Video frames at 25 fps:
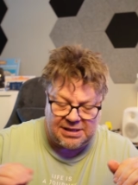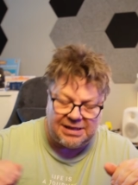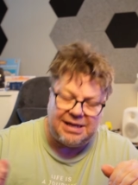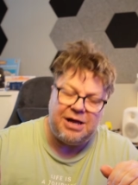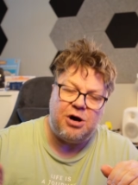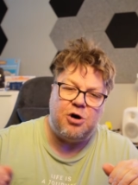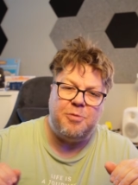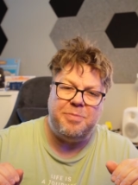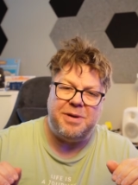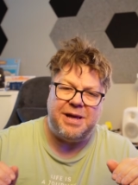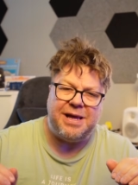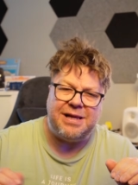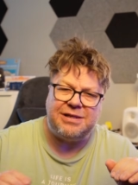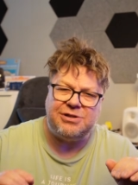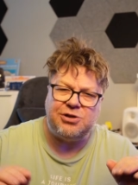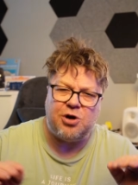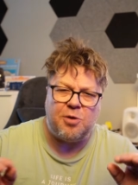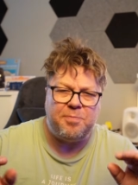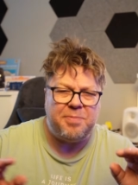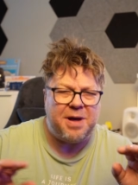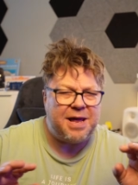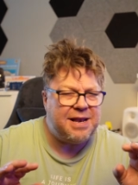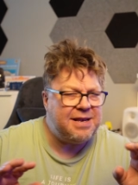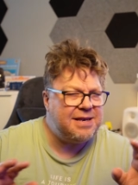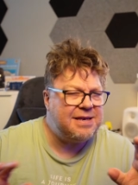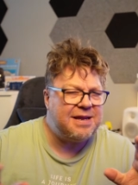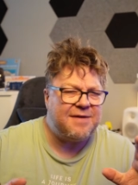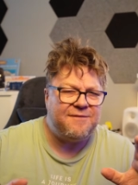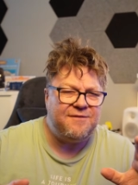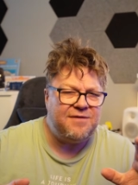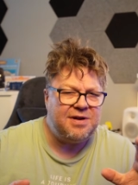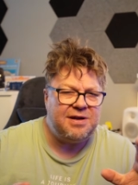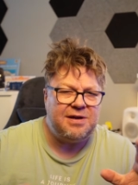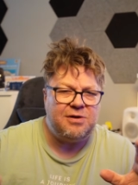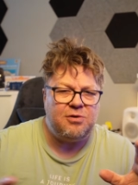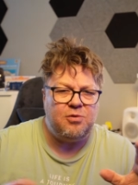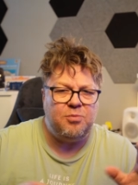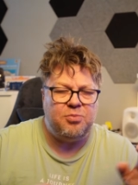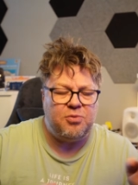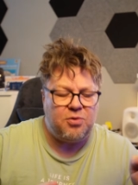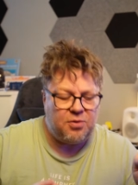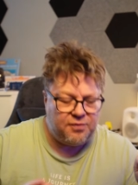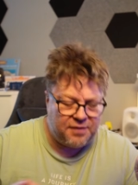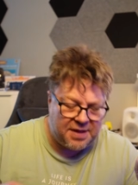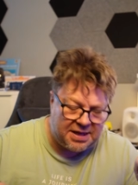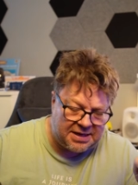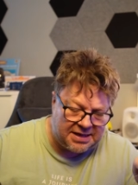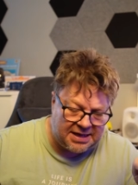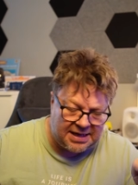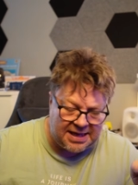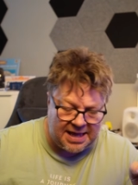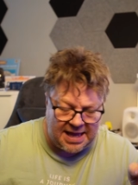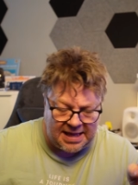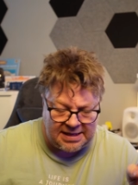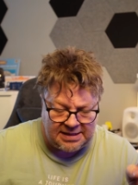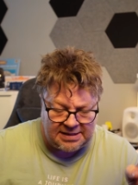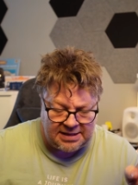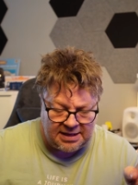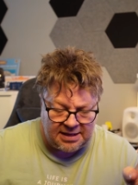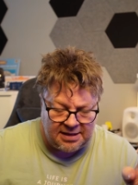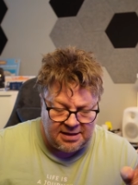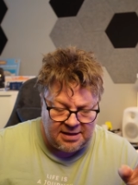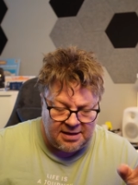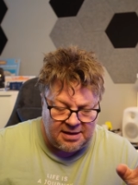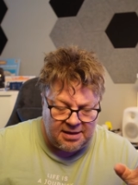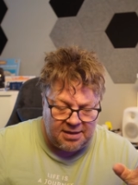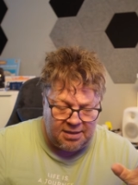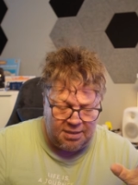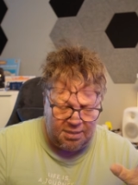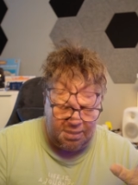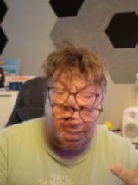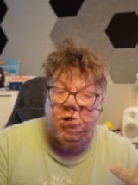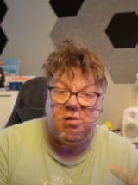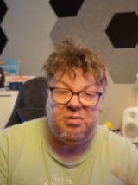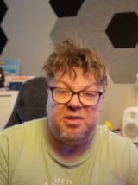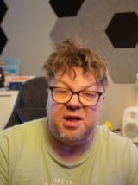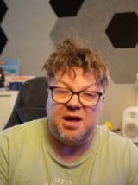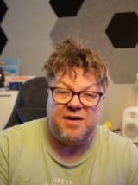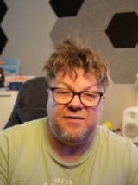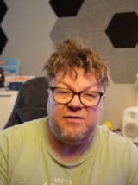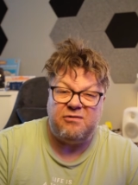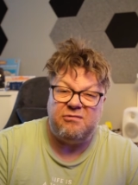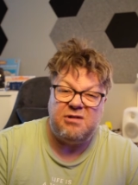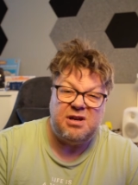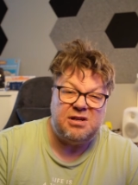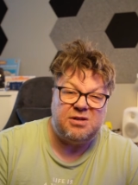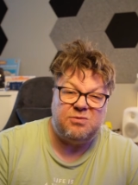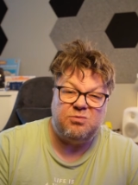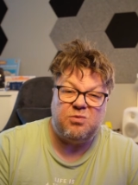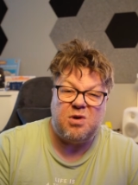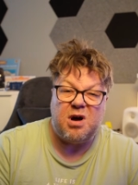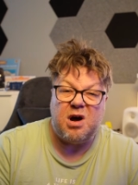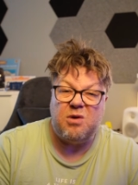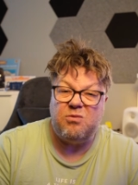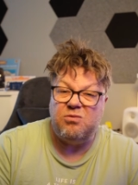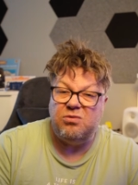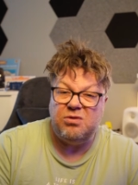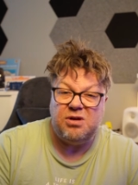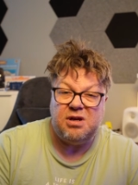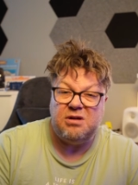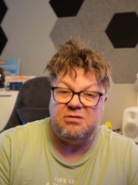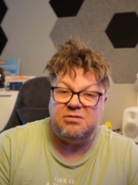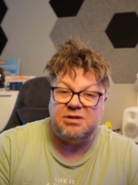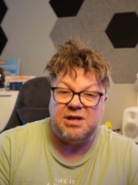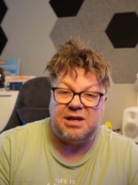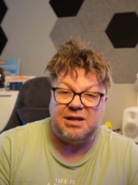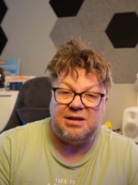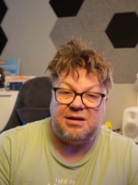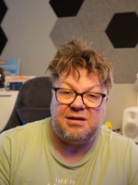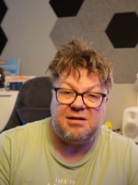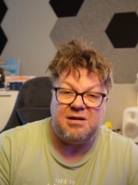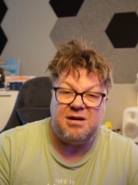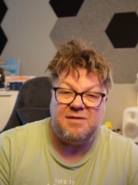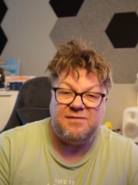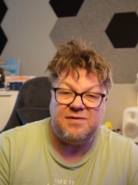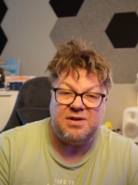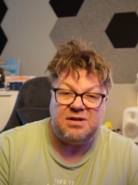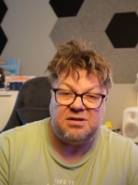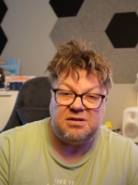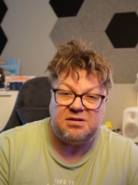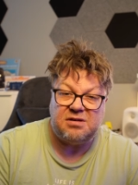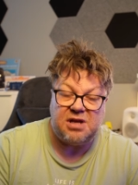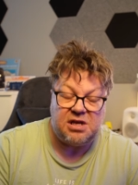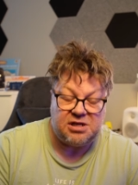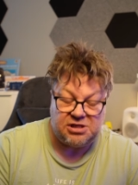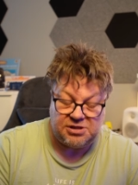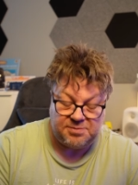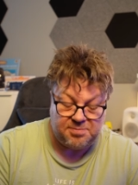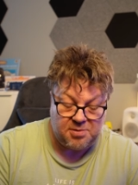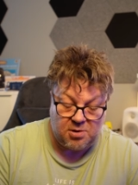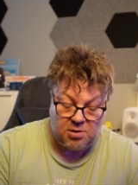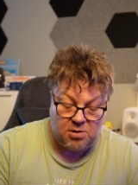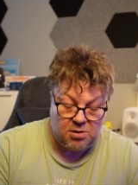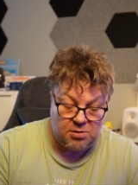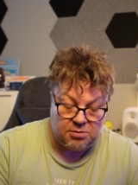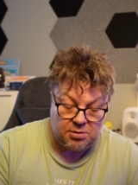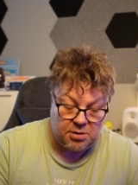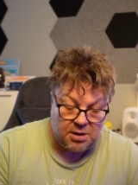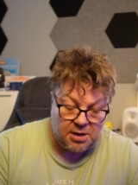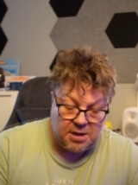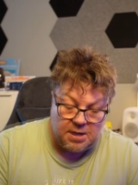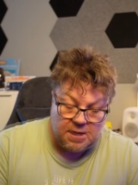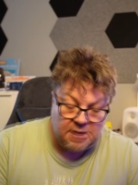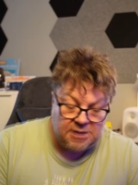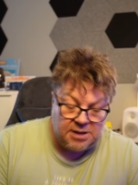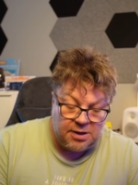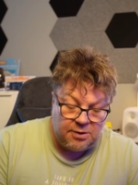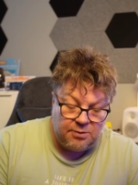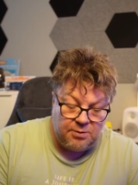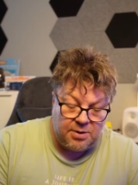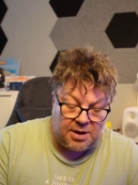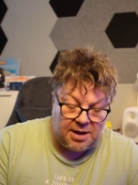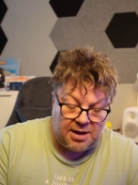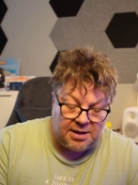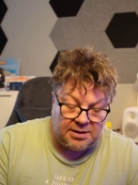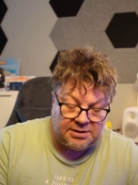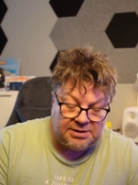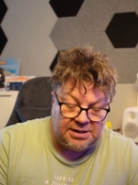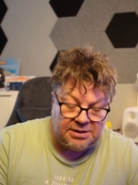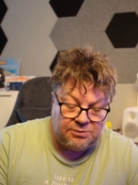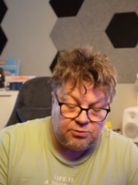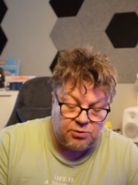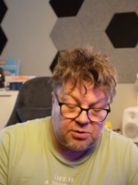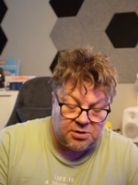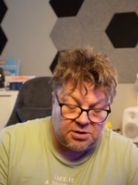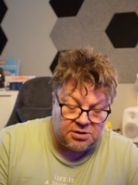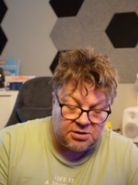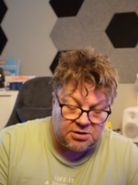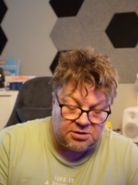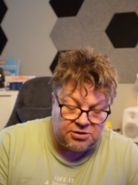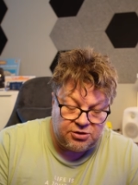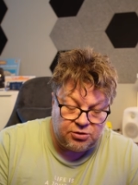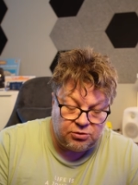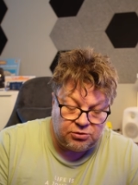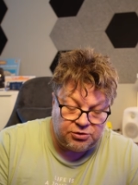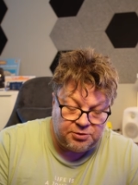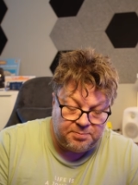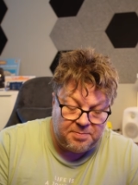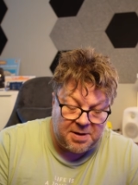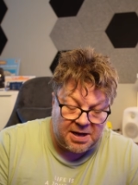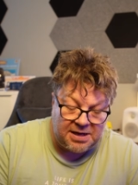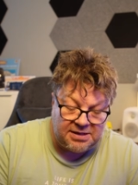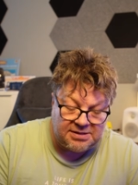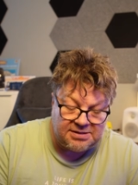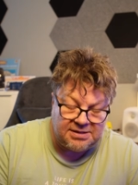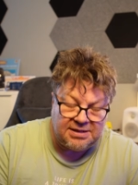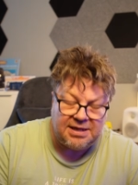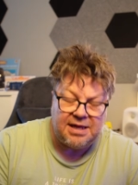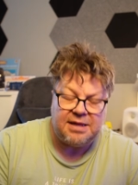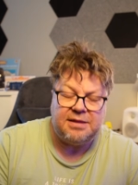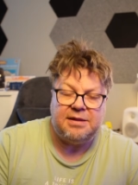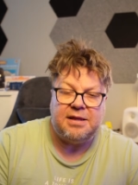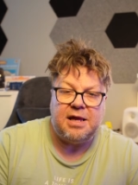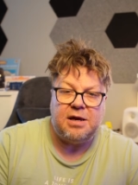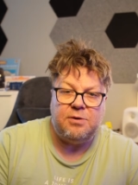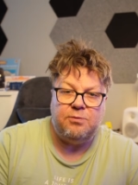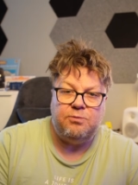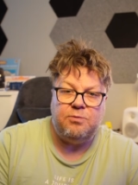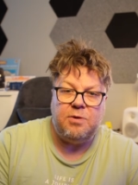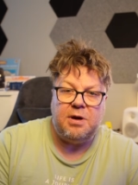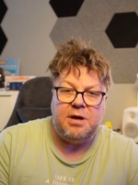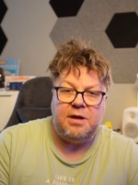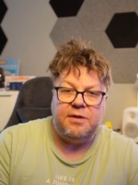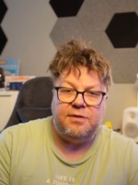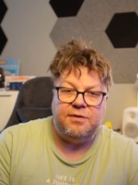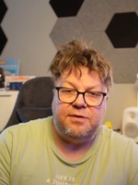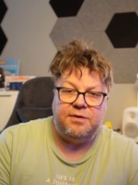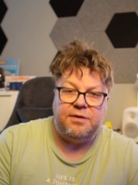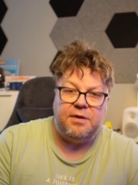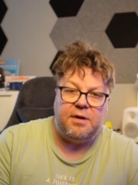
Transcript: a little bit of top end, I feel, but then again, can't think of a reason why I wouldn't use that live. It's spot on. So I did want to touch base again though